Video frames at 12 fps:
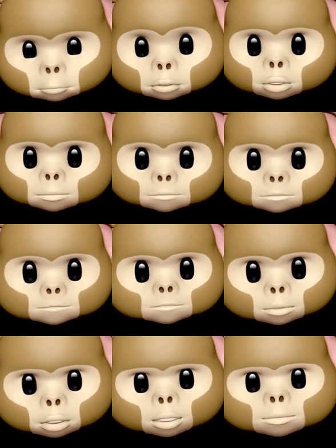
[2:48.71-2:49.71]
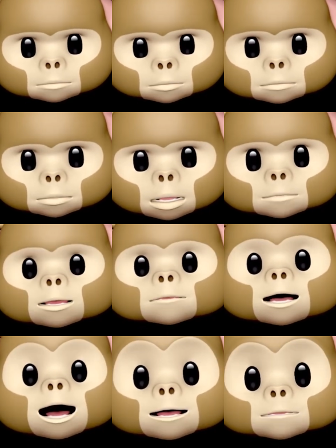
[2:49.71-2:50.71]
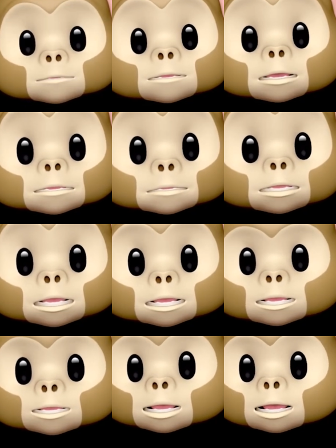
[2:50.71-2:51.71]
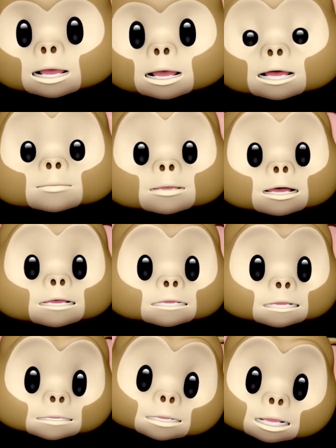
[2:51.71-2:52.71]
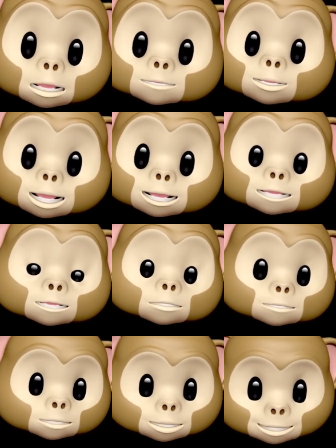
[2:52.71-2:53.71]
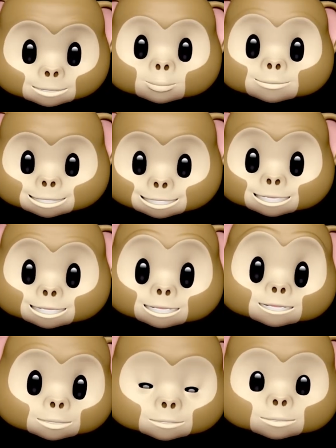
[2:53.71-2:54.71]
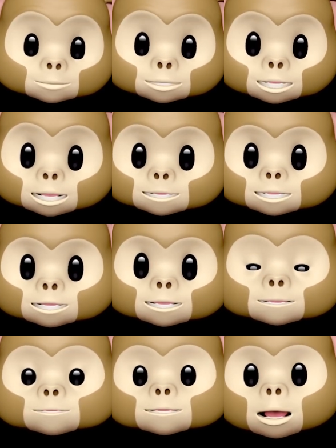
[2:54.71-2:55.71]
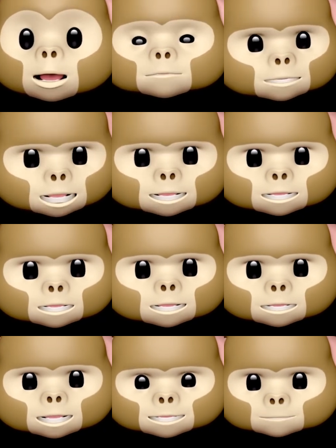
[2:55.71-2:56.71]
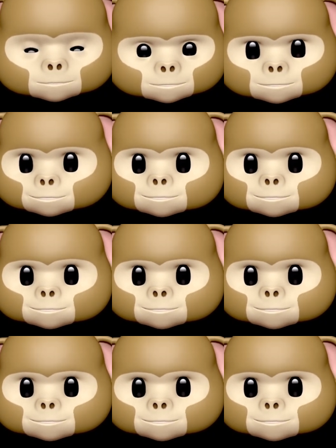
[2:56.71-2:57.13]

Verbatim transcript: You should you should learn how to behave during cortinas, as well as learning how to dance between the cortinas to the tandas, but that's another lesson.